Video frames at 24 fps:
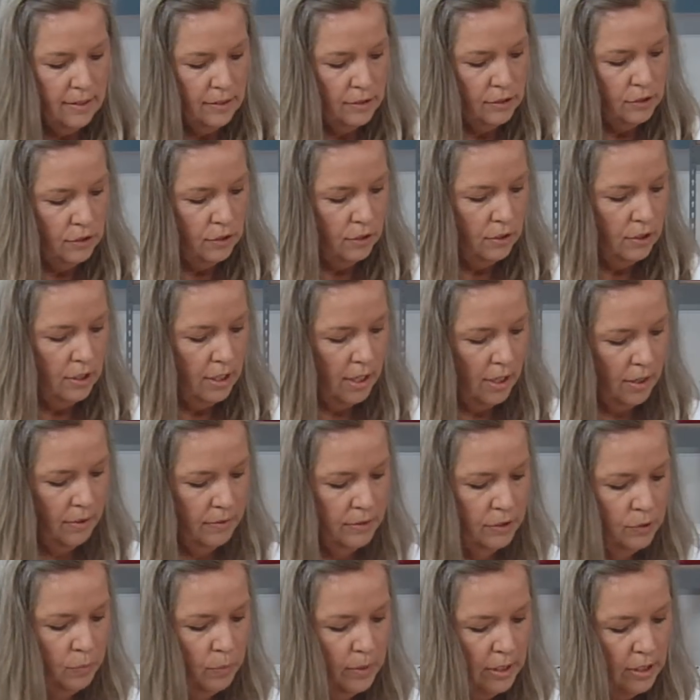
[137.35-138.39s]
in the studio
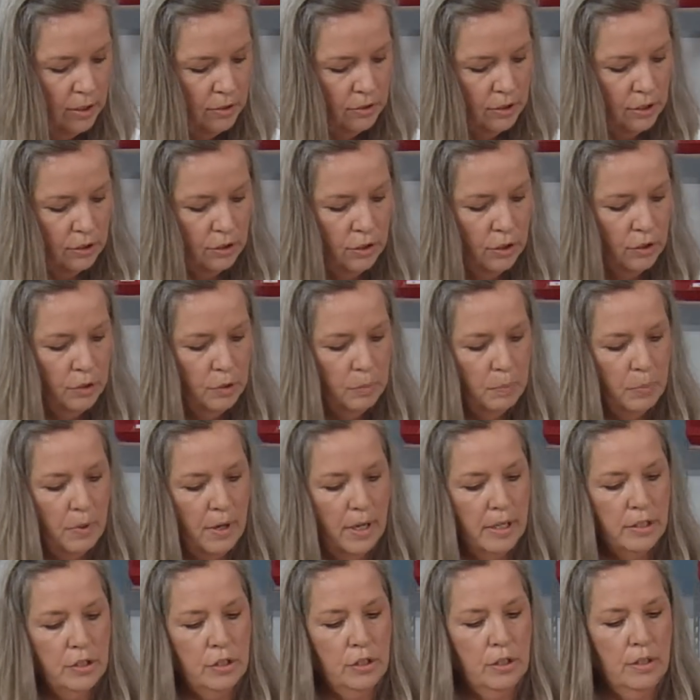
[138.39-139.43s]
is we use a
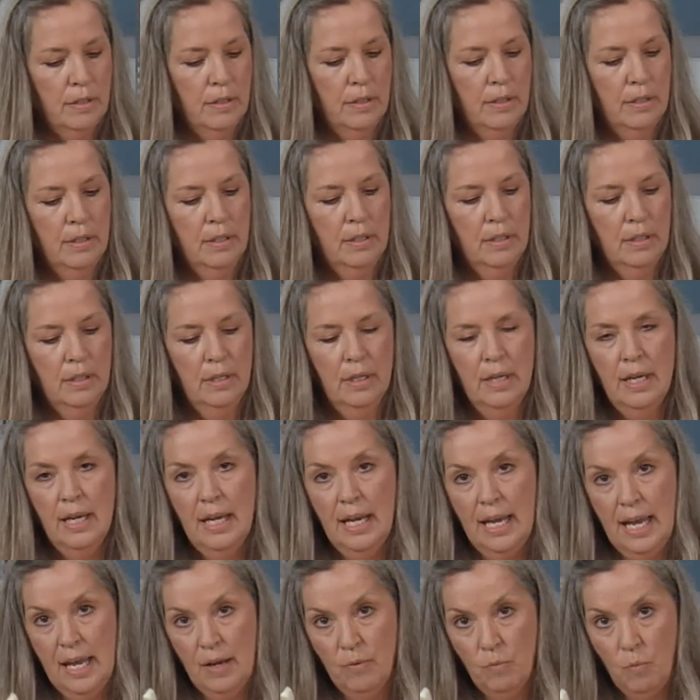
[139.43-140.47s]
toothbrush
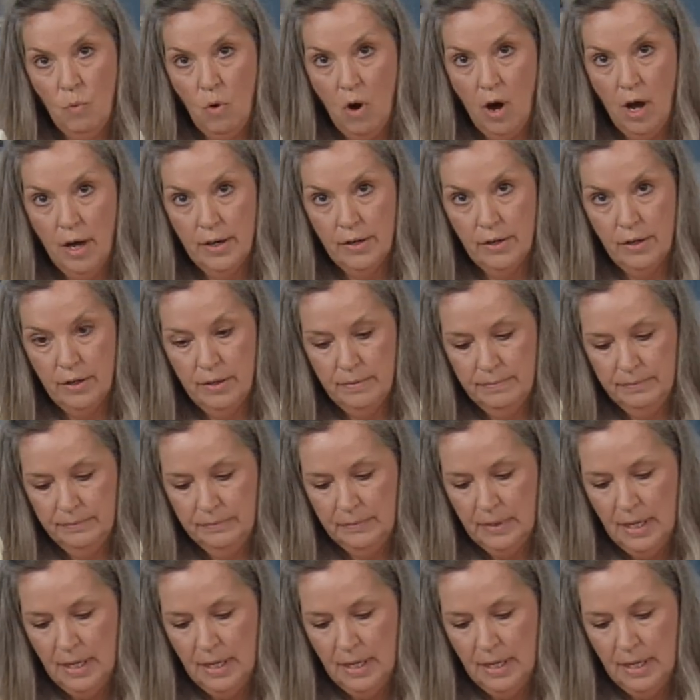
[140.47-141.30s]
and water.